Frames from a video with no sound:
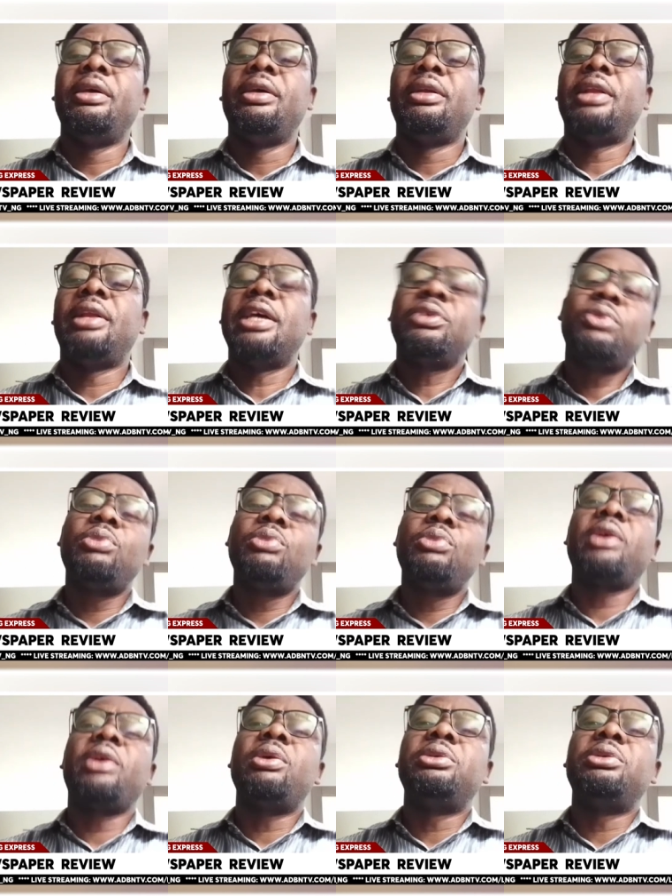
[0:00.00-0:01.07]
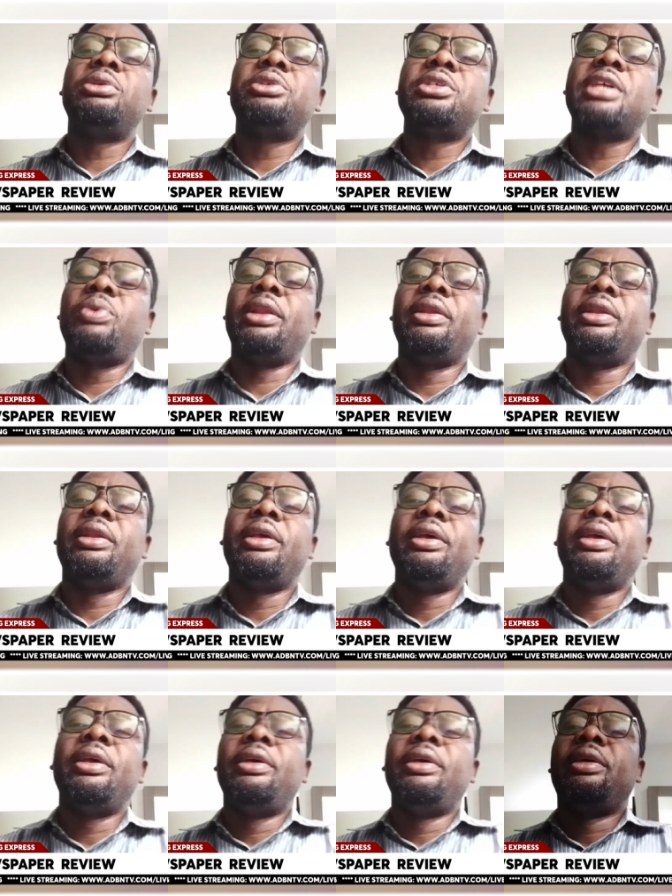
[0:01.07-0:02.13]
That's what so many countries are doing.
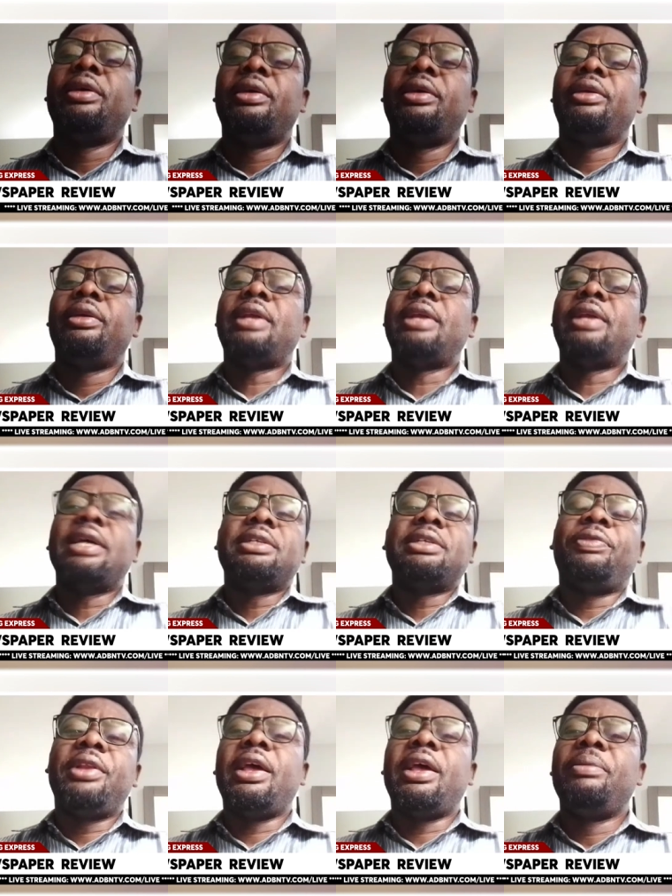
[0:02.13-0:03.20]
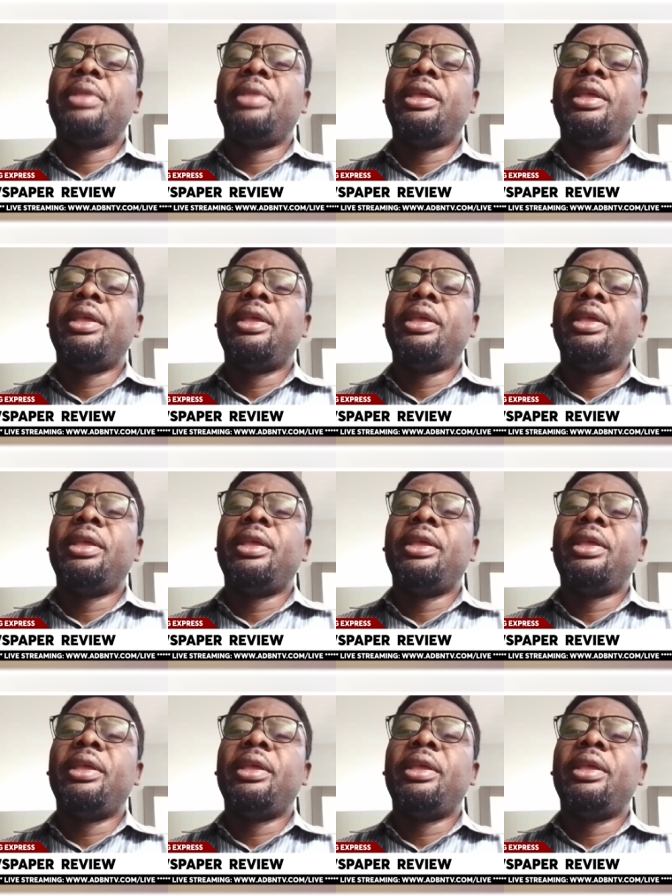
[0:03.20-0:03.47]
That's the thing there.